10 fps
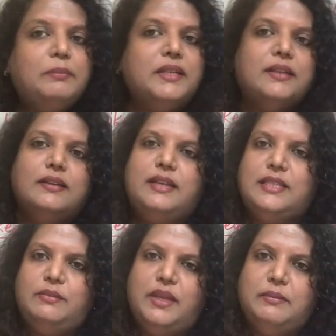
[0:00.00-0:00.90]
that particular
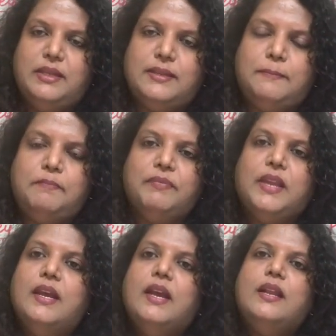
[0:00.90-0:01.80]
experiment
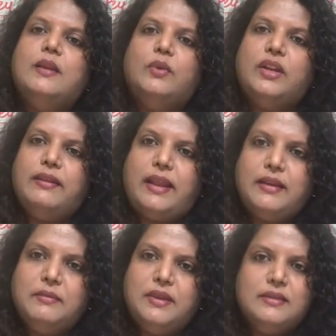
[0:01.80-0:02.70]
now what are
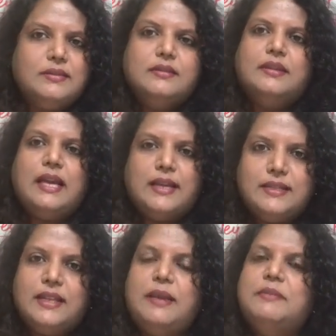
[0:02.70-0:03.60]
random errors
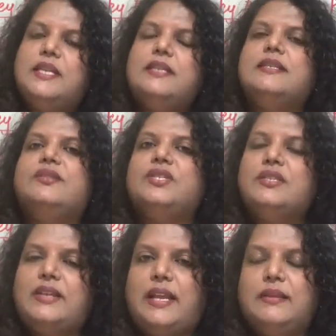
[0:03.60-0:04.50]
as the name says it's
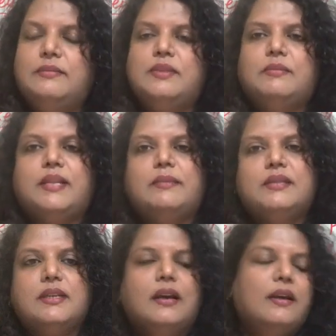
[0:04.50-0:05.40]
just random
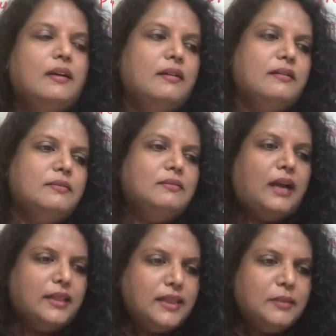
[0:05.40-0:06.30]
sometimes uh,
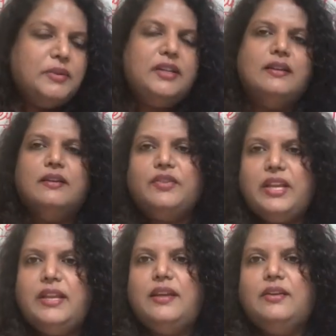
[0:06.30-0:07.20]
at that particular
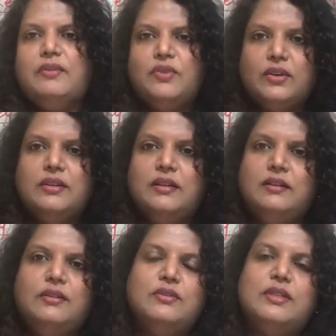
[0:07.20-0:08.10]
reading you have not
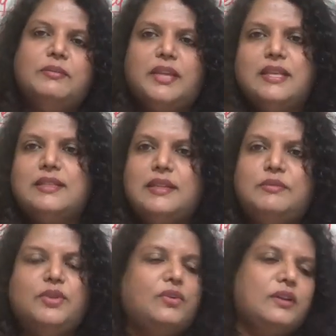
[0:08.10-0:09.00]
you know something has
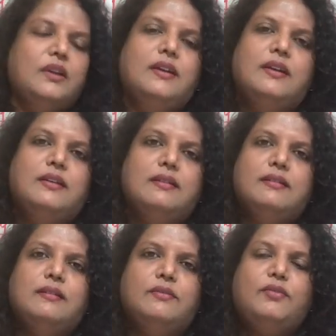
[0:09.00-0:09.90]
slipped or uh,
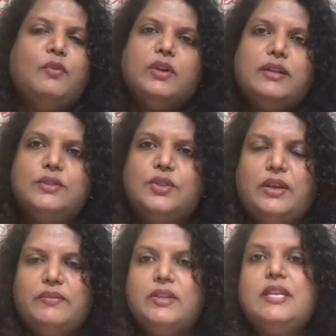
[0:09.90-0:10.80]
for
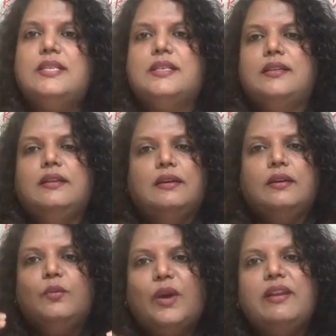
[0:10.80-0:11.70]
whatsoever reason
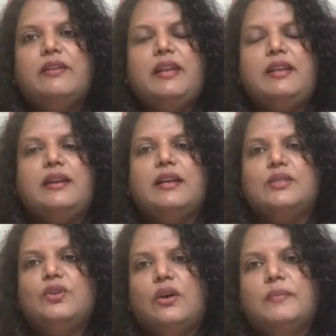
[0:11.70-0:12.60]
one reading
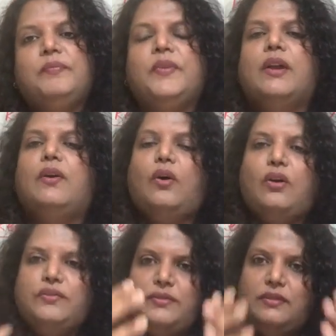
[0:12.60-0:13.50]
has gone
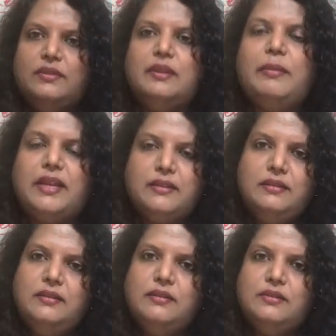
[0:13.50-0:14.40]
off the
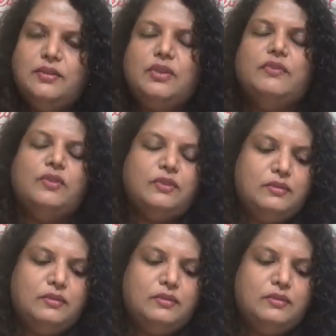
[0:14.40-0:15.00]
pattern so you,